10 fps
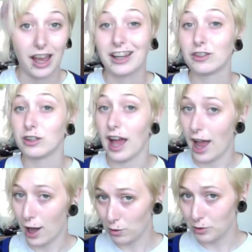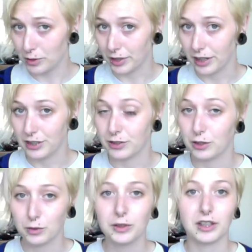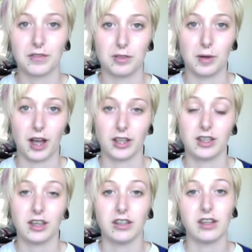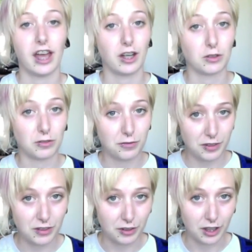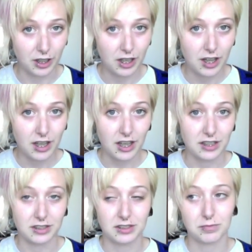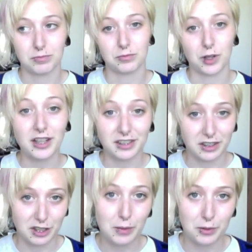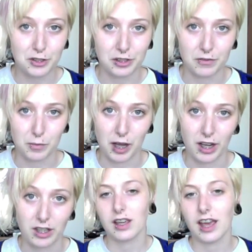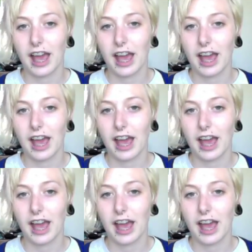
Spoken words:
Agonal algor is the cooling of the body, and agonal fever is raising the temperature of the body.